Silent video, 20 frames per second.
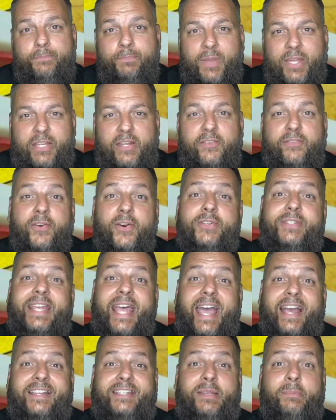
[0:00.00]
in the first
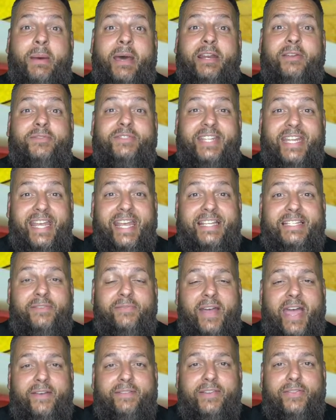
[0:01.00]
X amount of days of
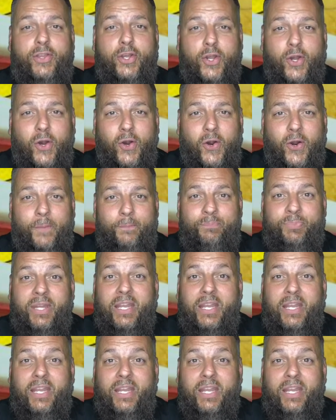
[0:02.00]
having the card.